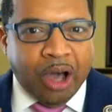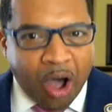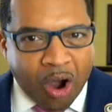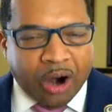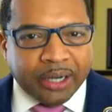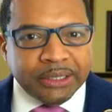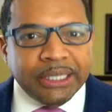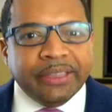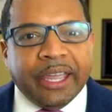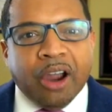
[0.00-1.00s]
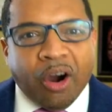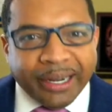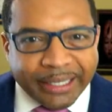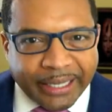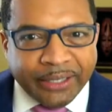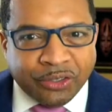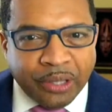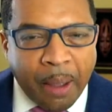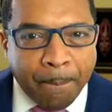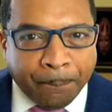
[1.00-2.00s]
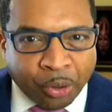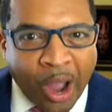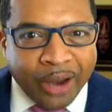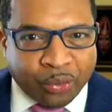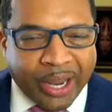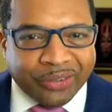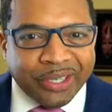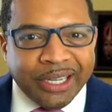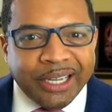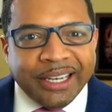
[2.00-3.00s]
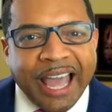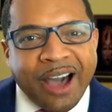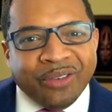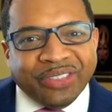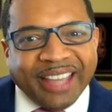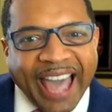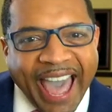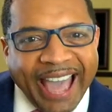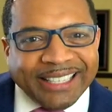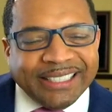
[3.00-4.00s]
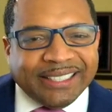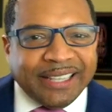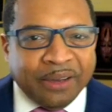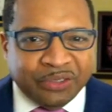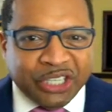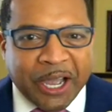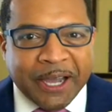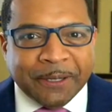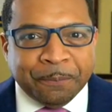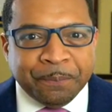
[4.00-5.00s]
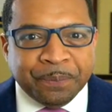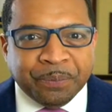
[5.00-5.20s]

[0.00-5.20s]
are. They are against progress. Now, the act itself, John,